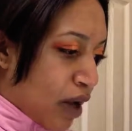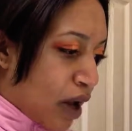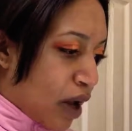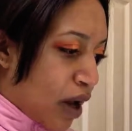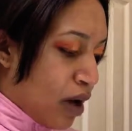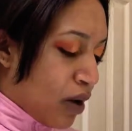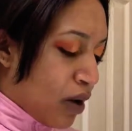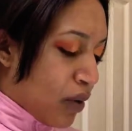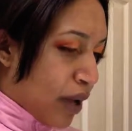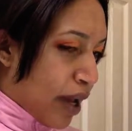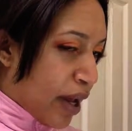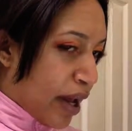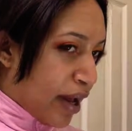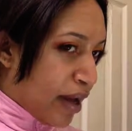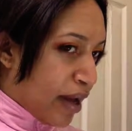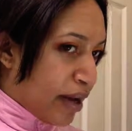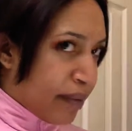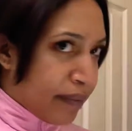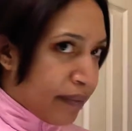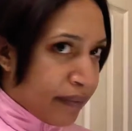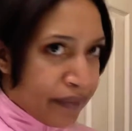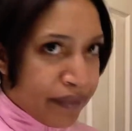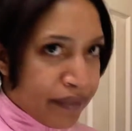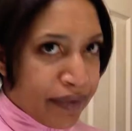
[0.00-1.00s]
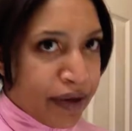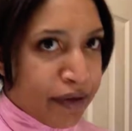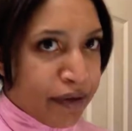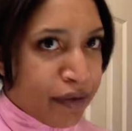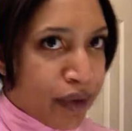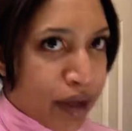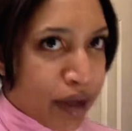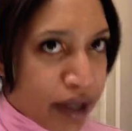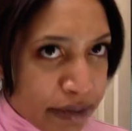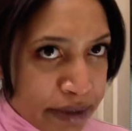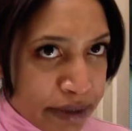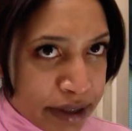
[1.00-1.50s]
Okay, if
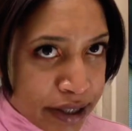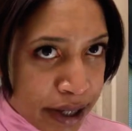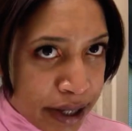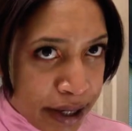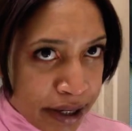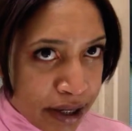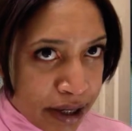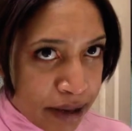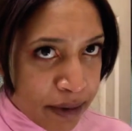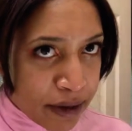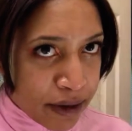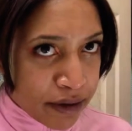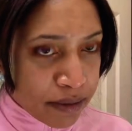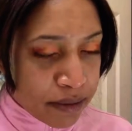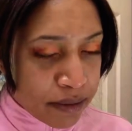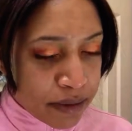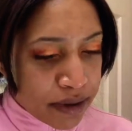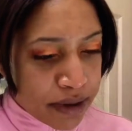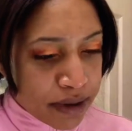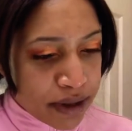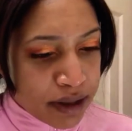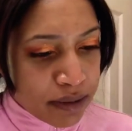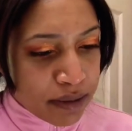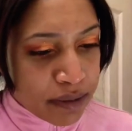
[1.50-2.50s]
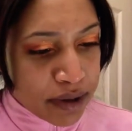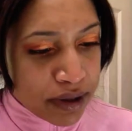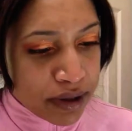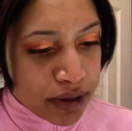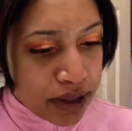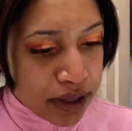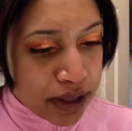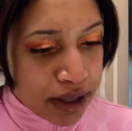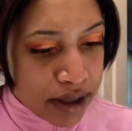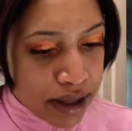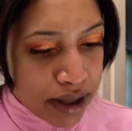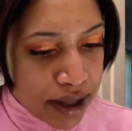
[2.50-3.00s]
we're going to be talking about the beauty
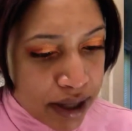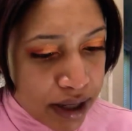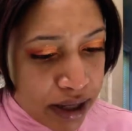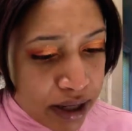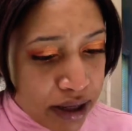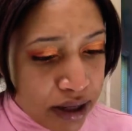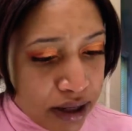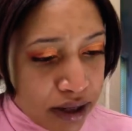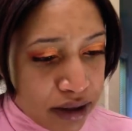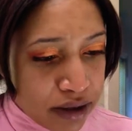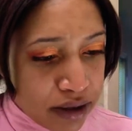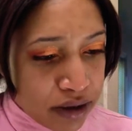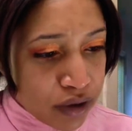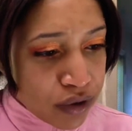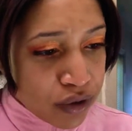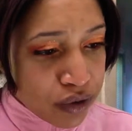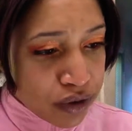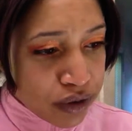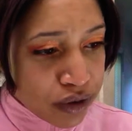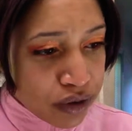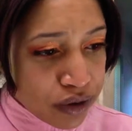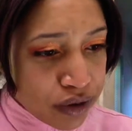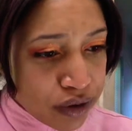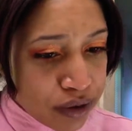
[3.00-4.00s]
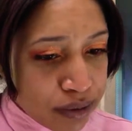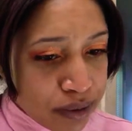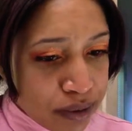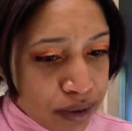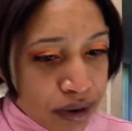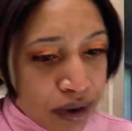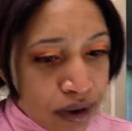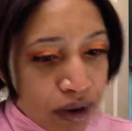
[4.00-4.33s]
community and YouTube,